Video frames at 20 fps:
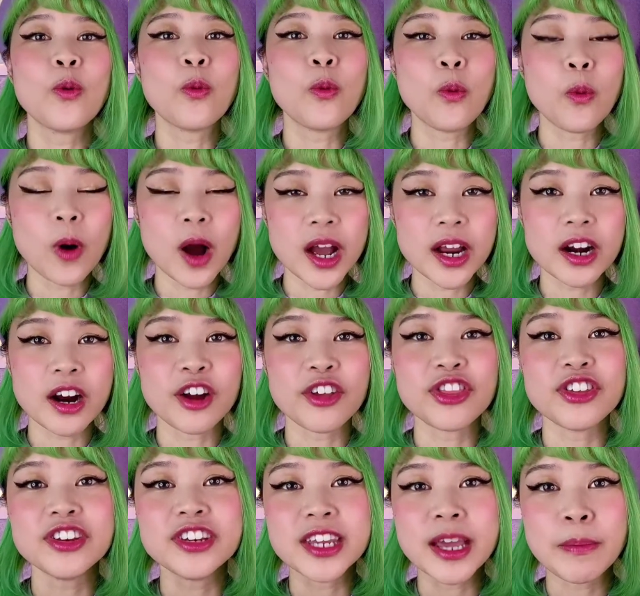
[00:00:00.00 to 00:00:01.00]
What are the
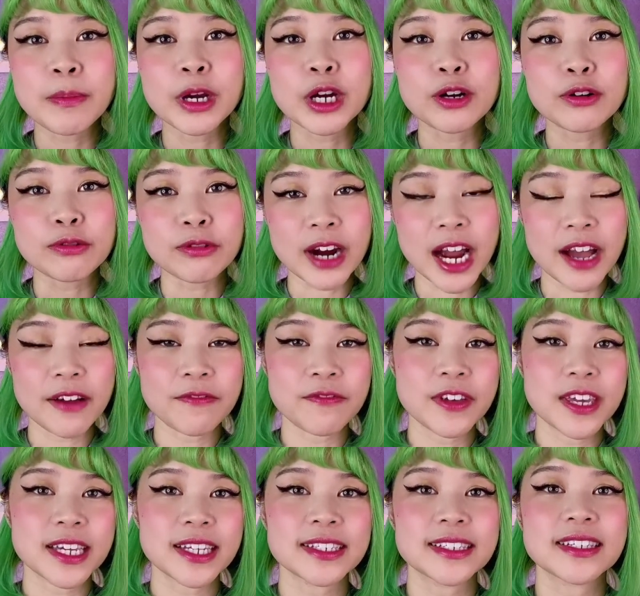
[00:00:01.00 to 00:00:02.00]

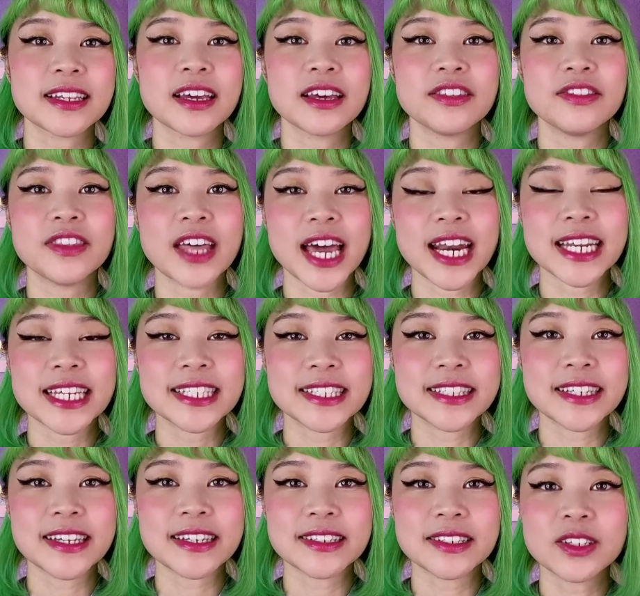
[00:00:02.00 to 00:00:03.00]
demographics that
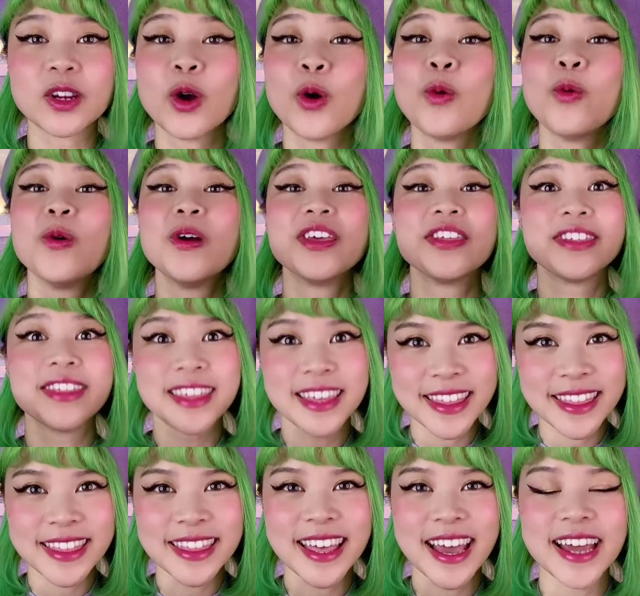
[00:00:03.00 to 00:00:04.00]
exist
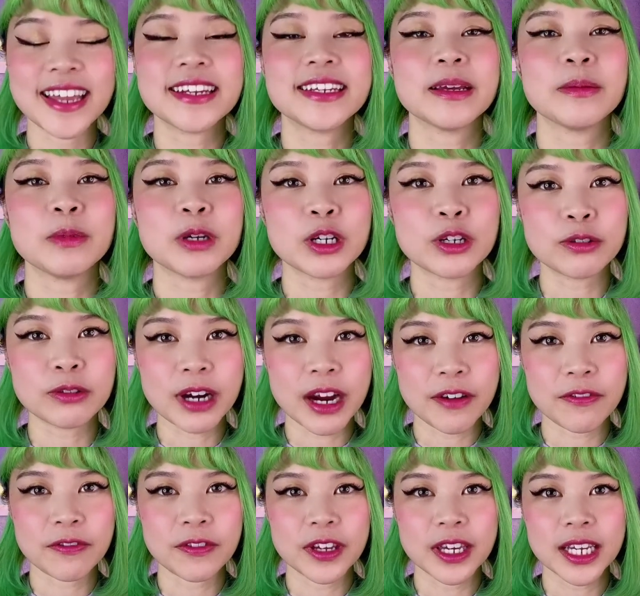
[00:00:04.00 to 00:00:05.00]
within that
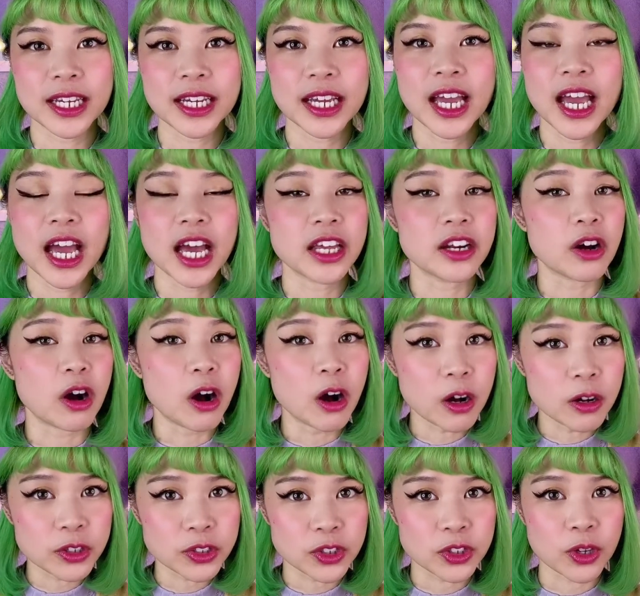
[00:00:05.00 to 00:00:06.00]
demographic? And
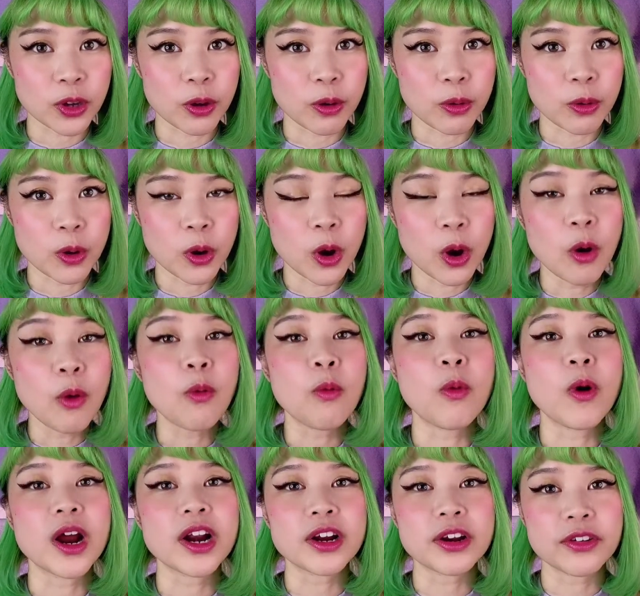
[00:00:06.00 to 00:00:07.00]
also,
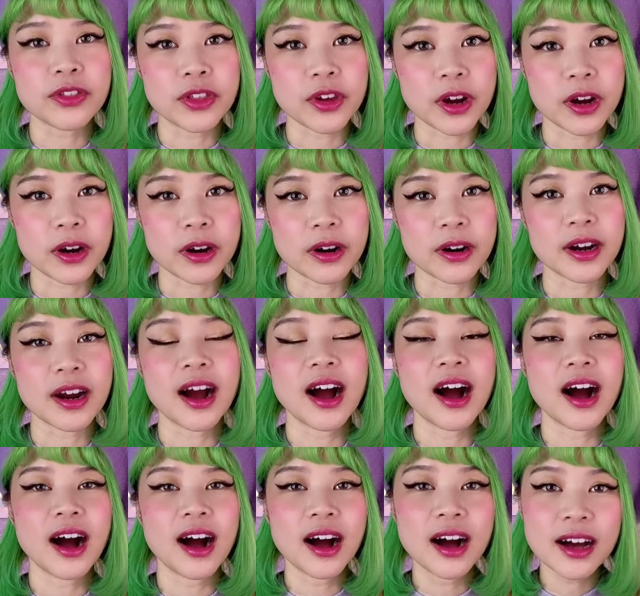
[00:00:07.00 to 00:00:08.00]
what are their
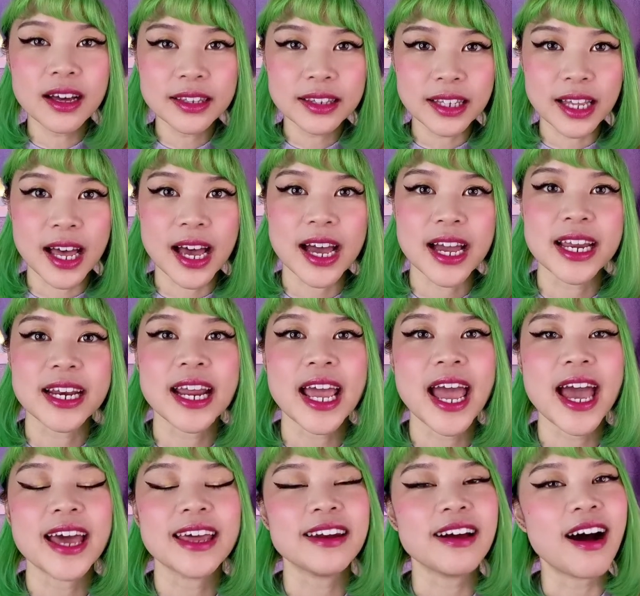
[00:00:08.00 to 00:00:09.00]
online
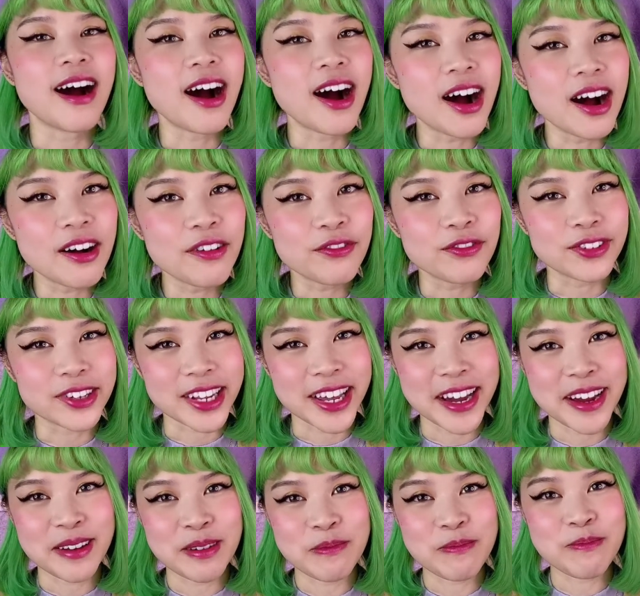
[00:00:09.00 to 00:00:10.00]
and
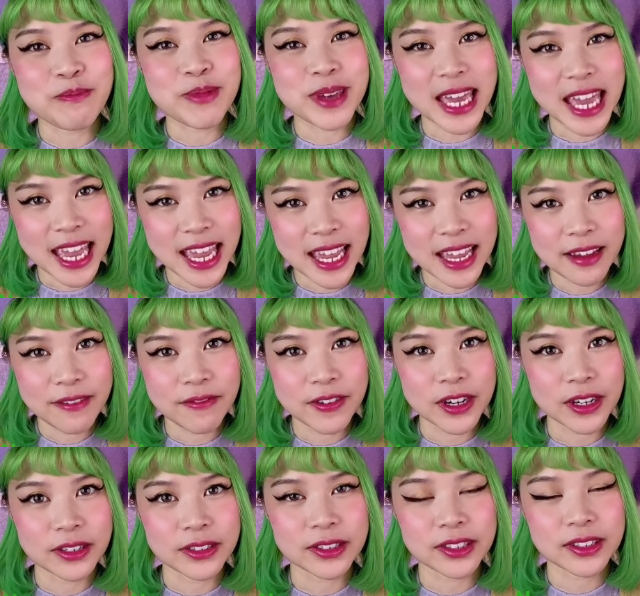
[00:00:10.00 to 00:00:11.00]
offline
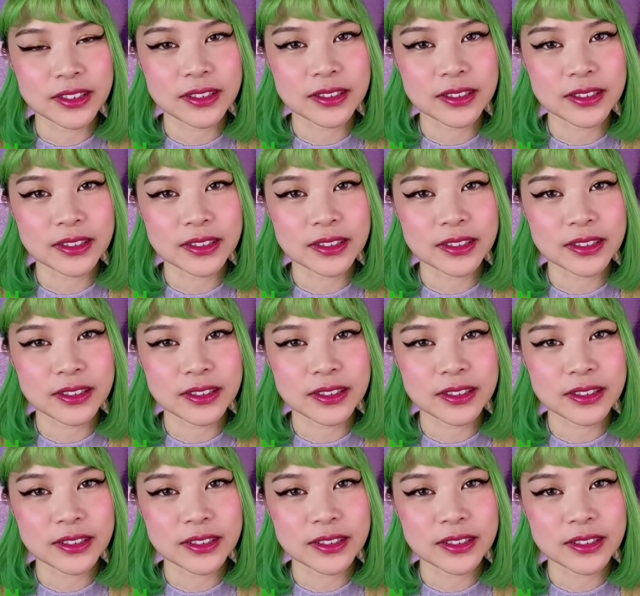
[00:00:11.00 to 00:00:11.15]
behaviors?